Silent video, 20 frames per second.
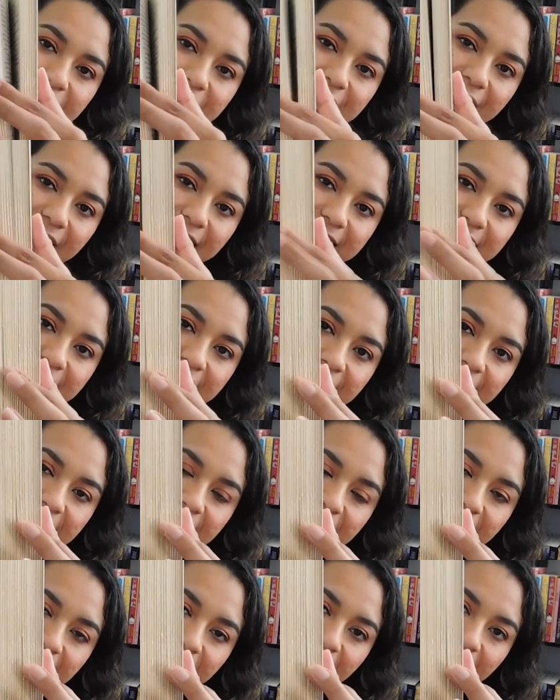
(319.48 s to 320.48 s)
sizing
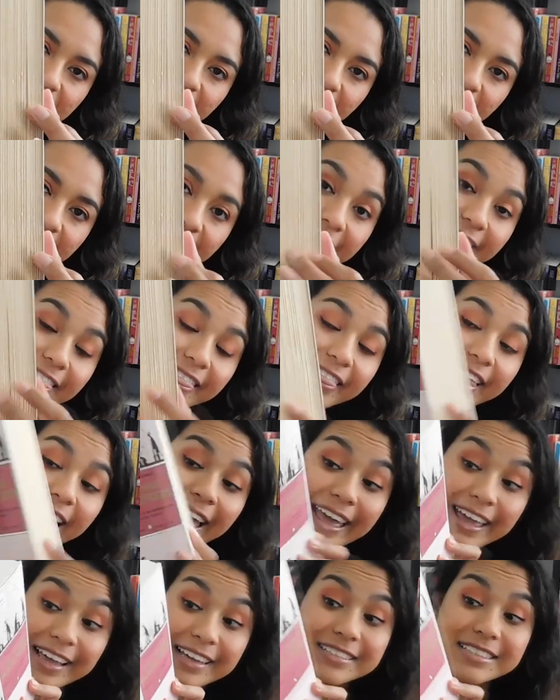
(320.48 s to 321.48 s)
here. I
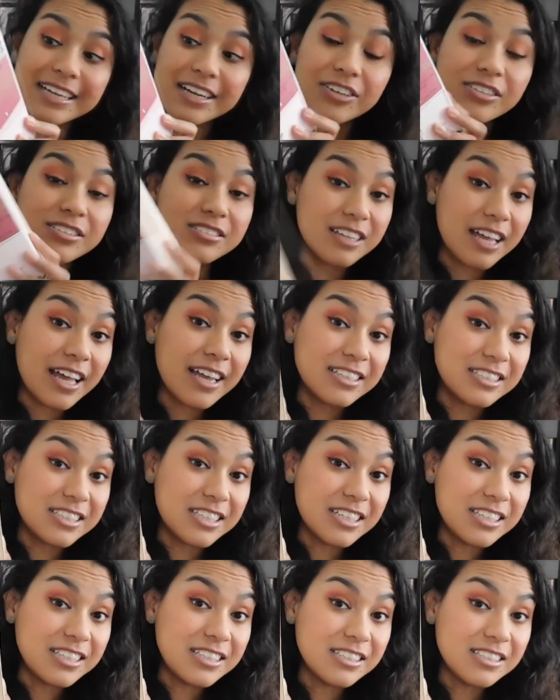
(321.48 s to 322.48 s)
like deckled
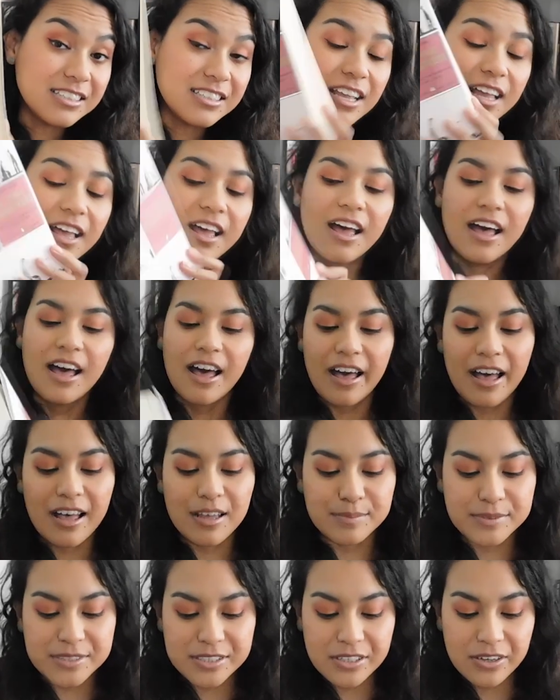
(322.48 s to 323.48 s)
edges,
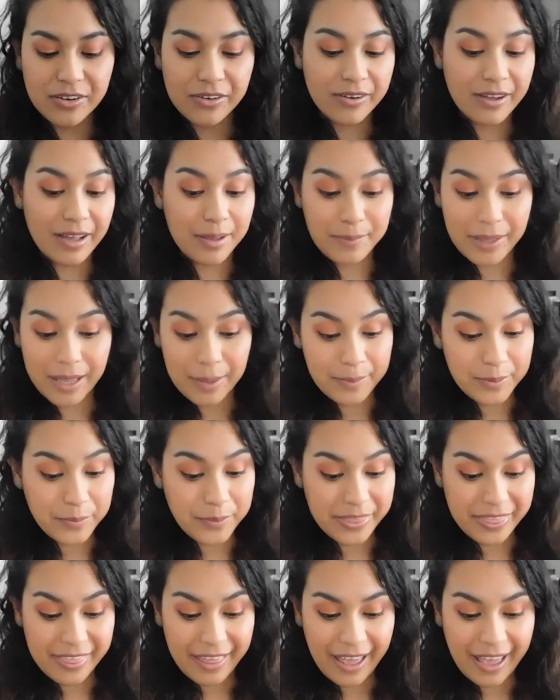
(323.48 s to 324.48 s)
so I'm happy
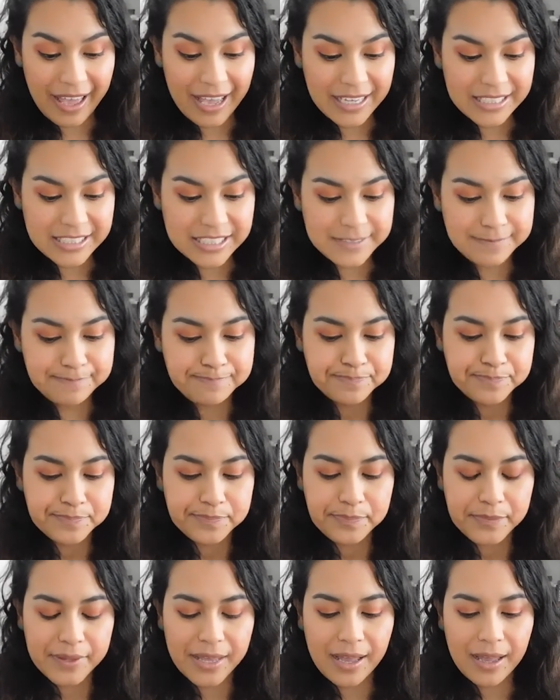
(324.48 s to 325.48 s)
with that.
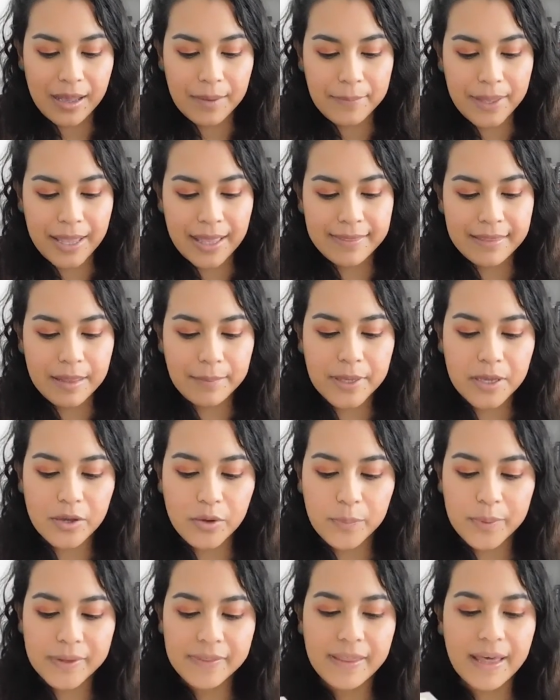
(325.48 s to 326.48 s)
And let me
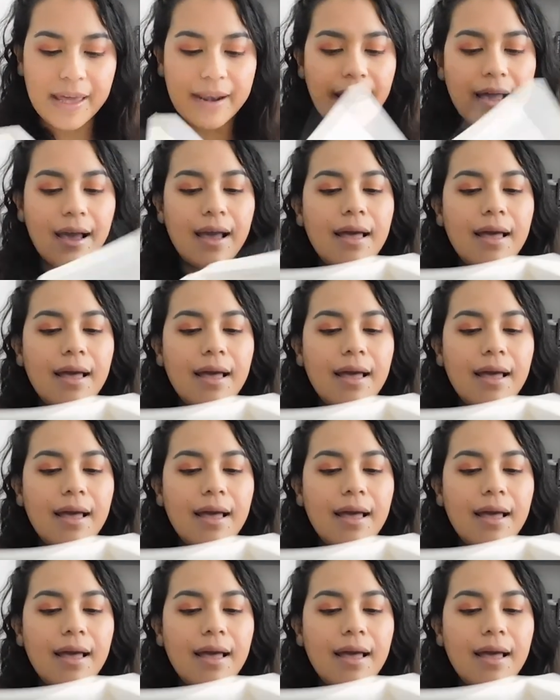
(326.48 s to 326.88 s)
open that